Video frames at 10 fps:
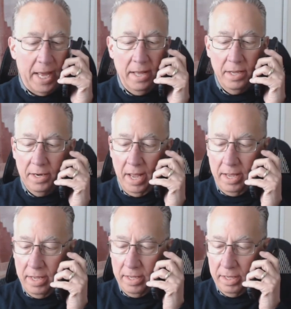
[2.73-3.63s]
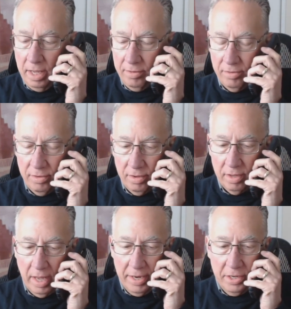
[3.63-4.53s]
Ted, hey,
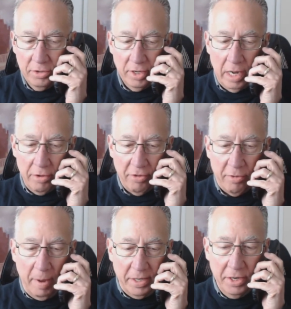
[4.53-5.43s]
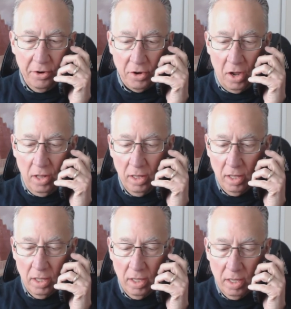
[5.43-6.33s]
how you doing? I was expecting your
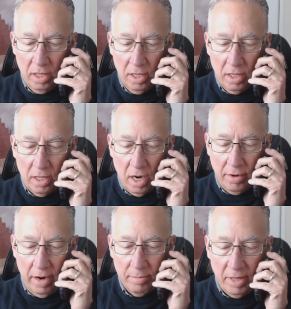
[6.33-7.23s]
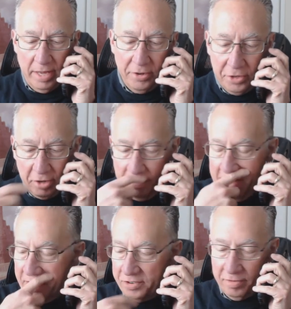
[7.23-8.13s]
call. All right, I'm glad you took
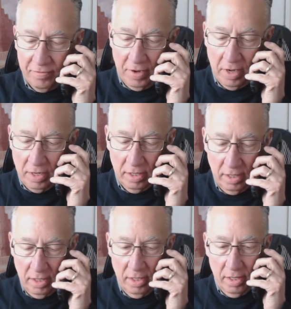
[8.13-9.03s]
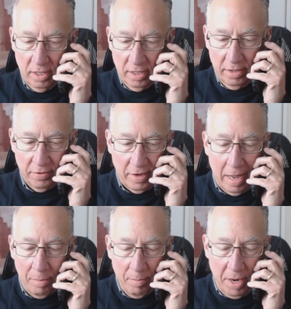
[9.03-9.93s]
advantage of uh, this
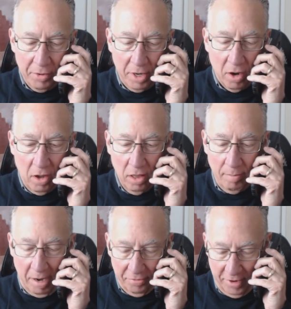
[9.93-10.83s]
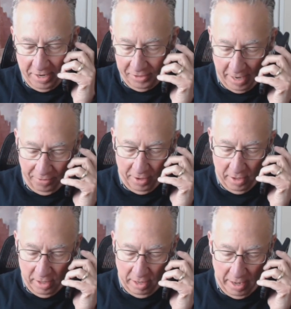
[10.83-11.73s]
complimentary call about
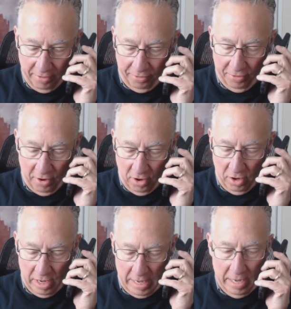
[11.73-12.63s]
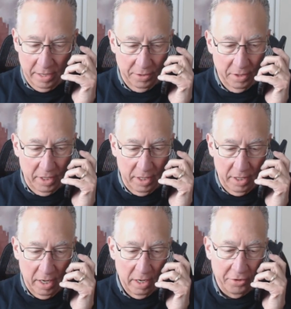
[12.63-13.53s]
franchising. I saw on
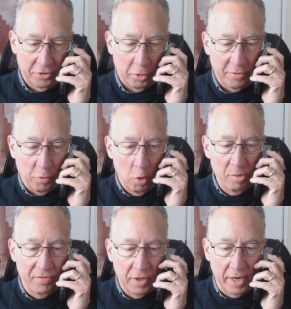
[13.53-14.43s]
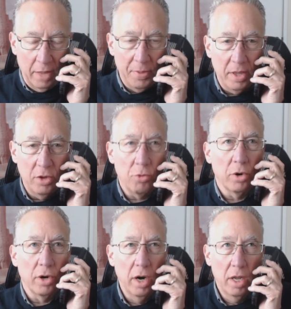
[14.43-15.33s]
the uh, short form you filled out that you
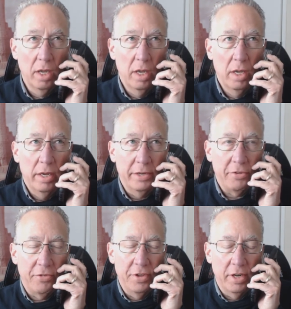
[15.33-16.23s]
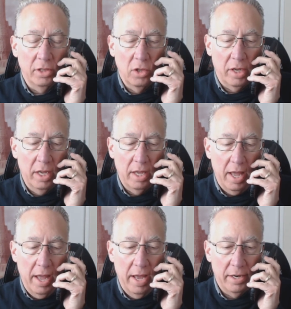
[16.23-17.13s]
were interested in
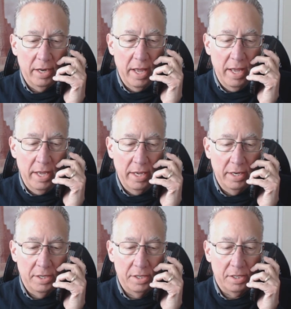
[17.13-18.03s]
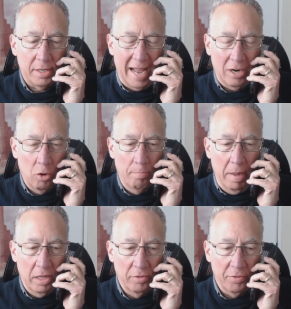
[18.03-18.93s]
looking at a Taco
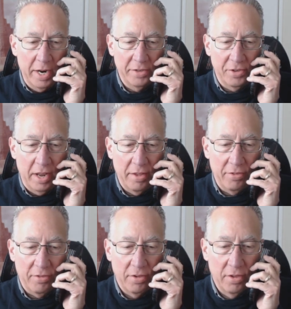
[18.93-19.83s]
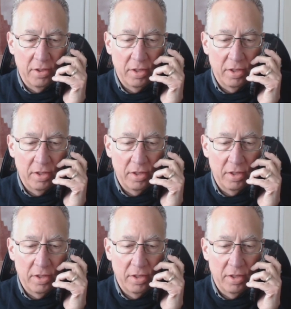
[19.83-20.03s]
Bell franchise.